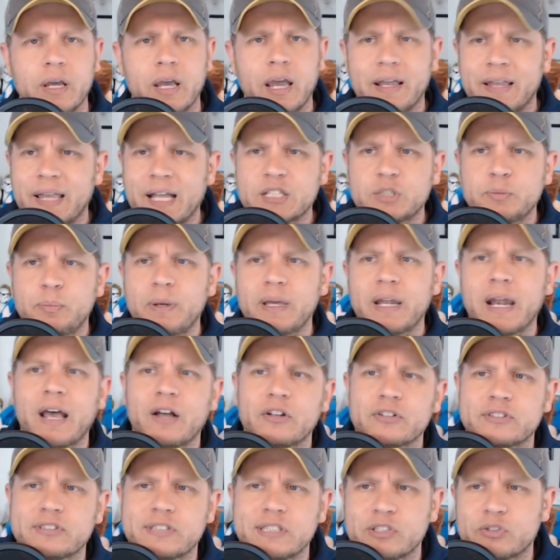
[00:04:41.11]
and that's been
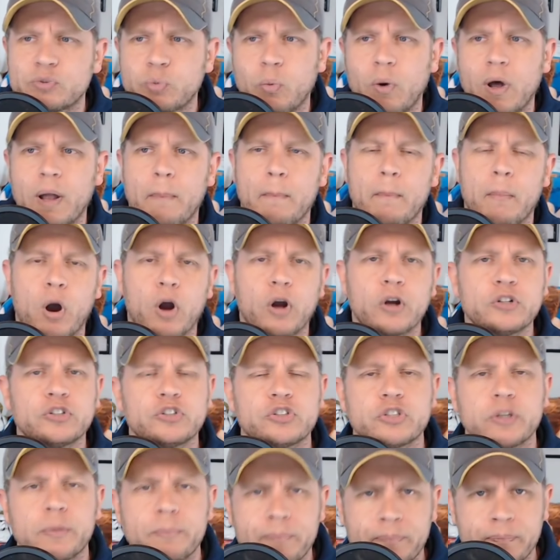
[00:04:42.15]
out since, what,
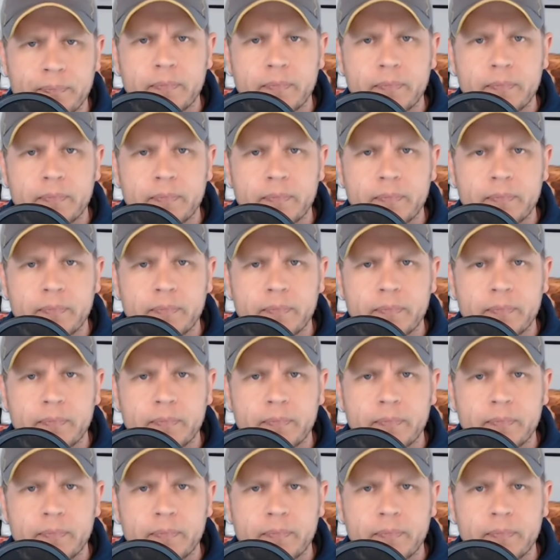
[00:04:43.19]
March?